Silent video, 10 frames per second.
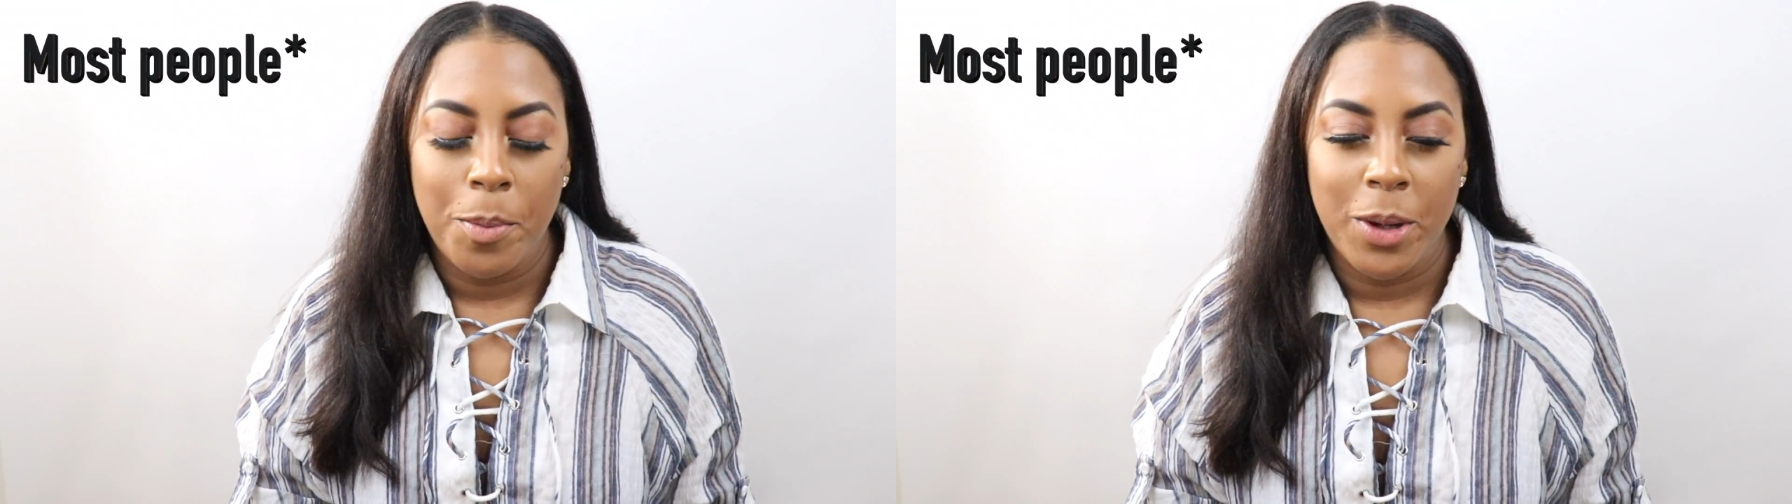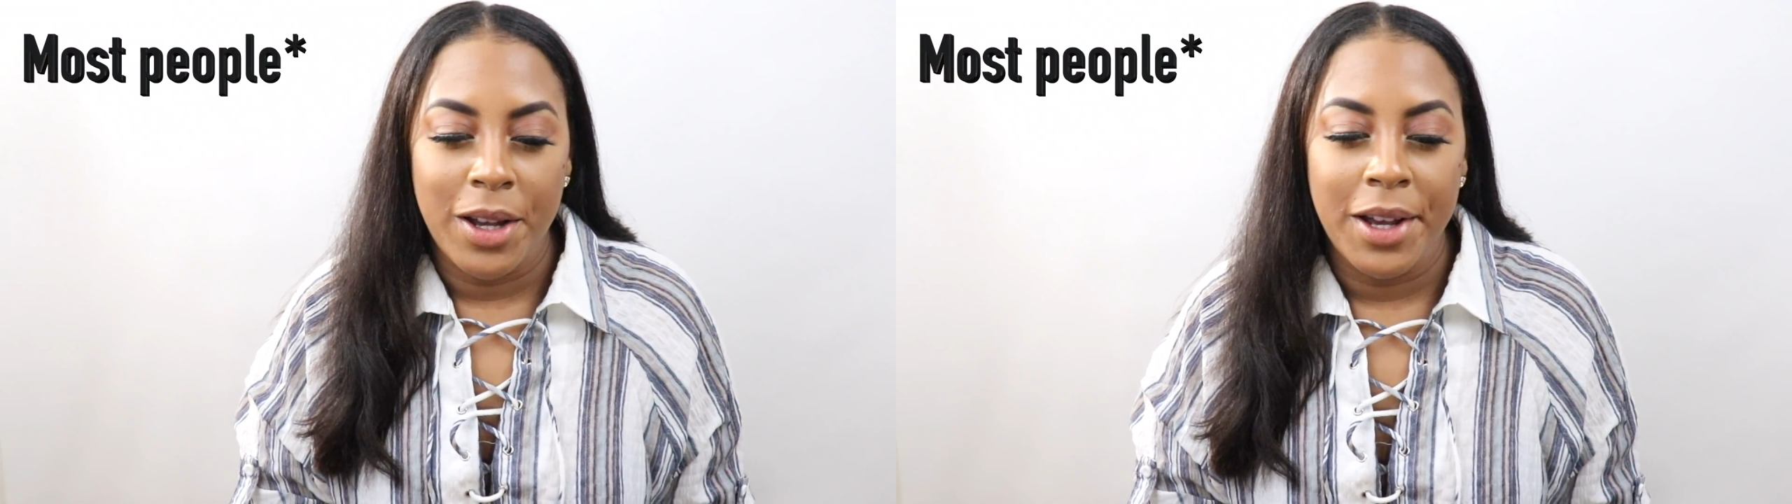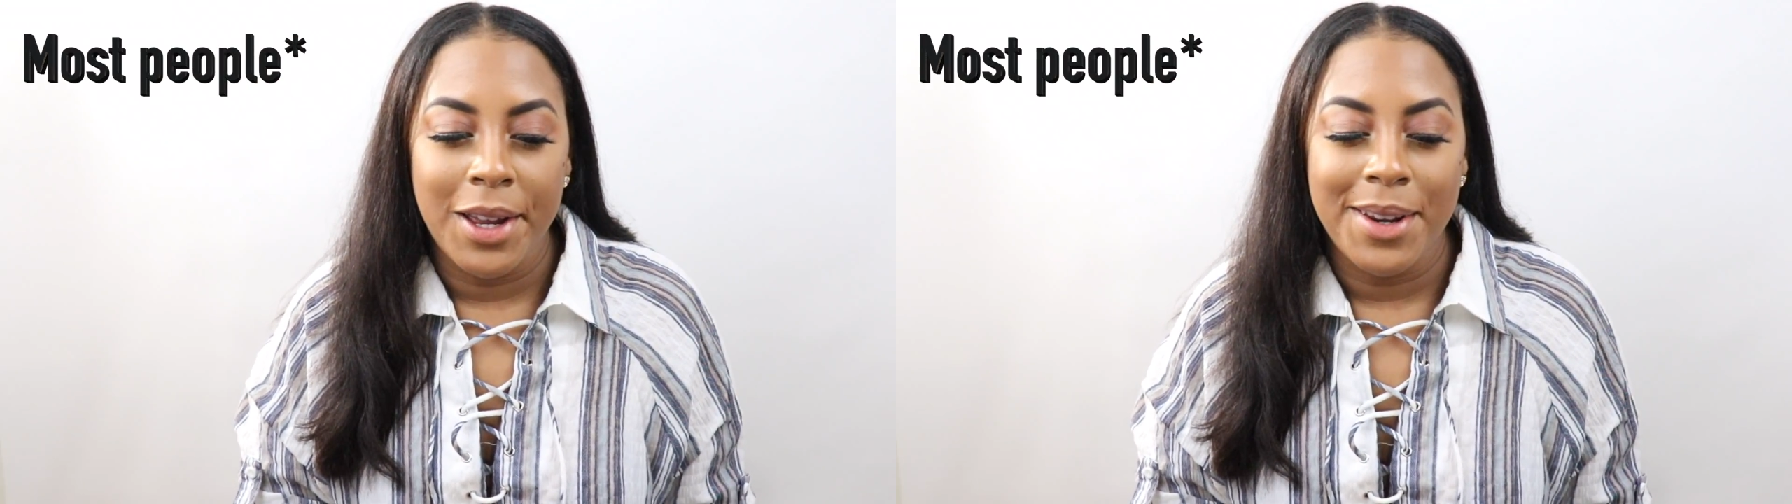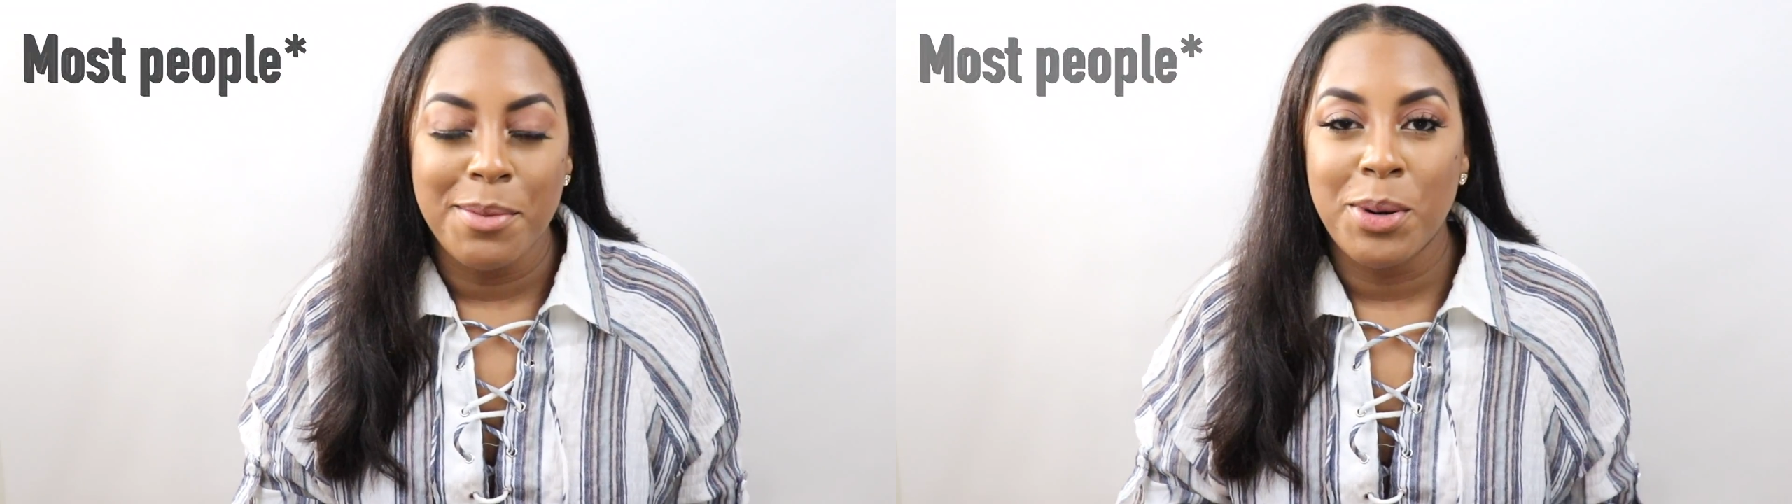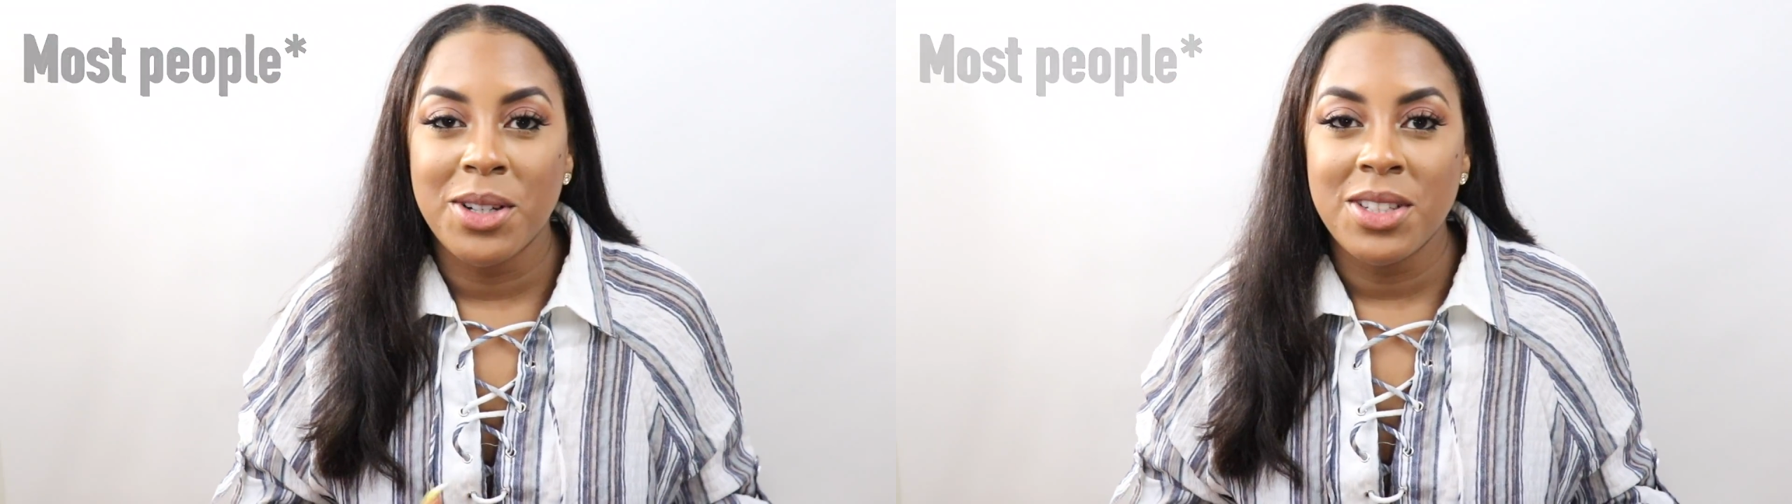but
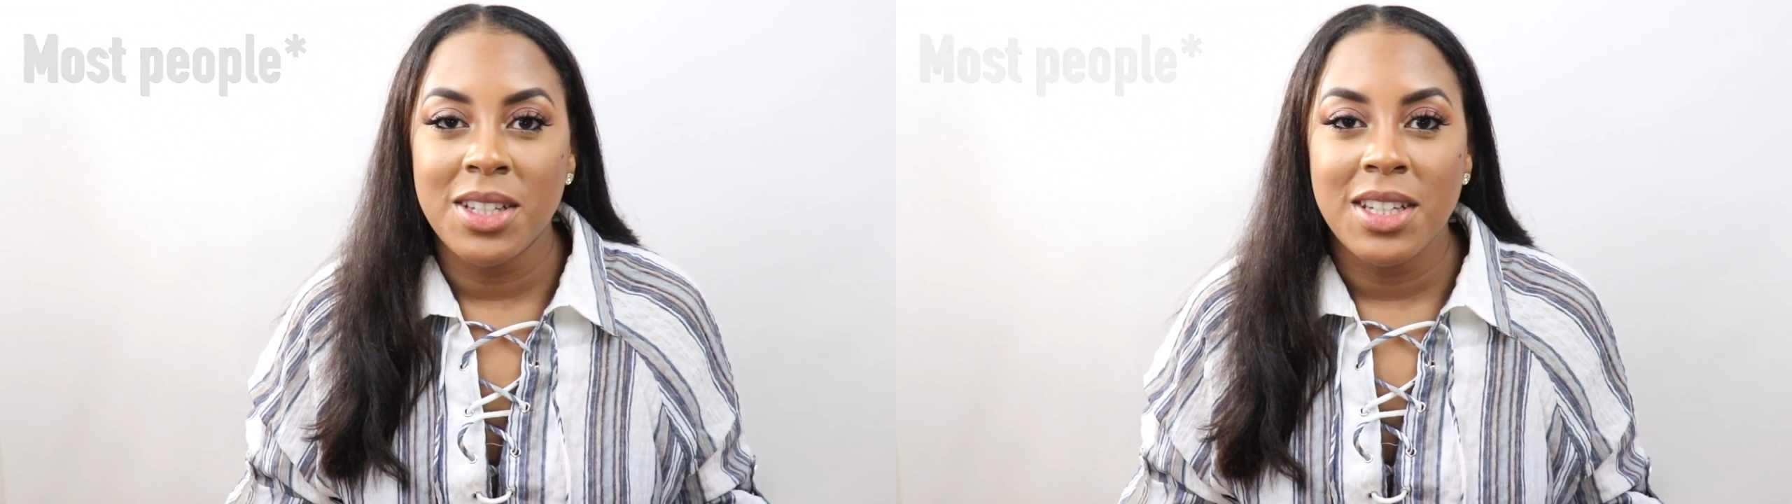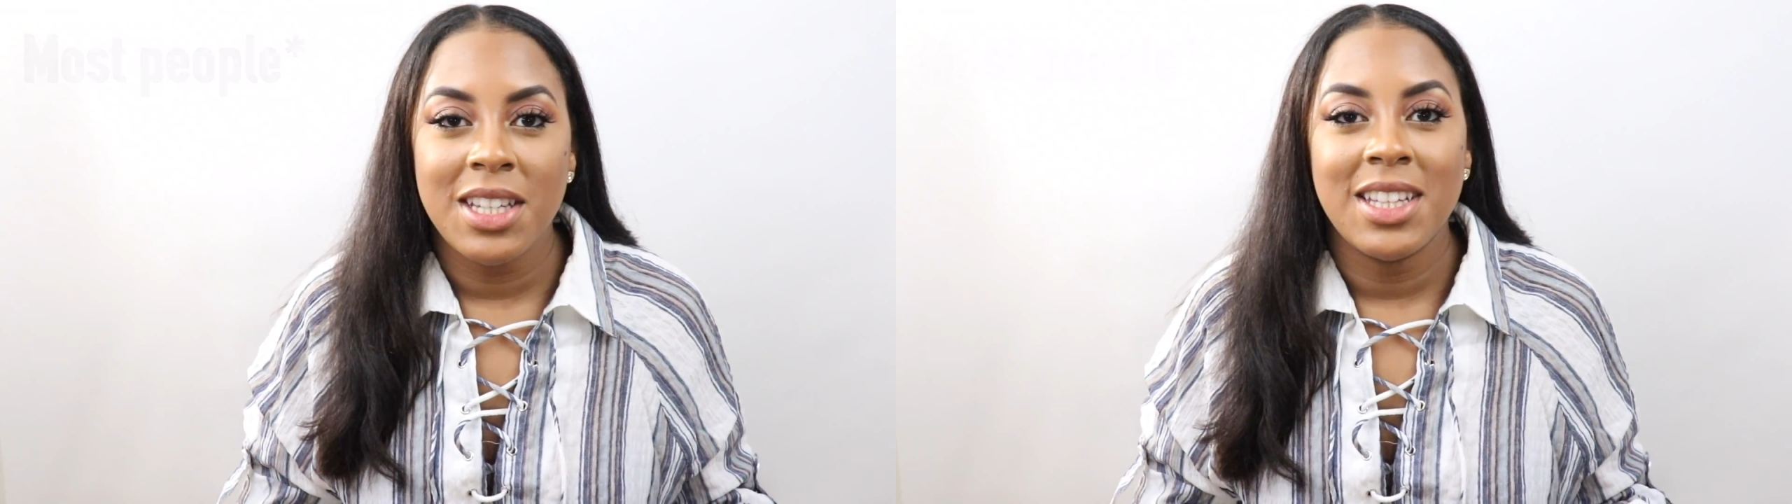personally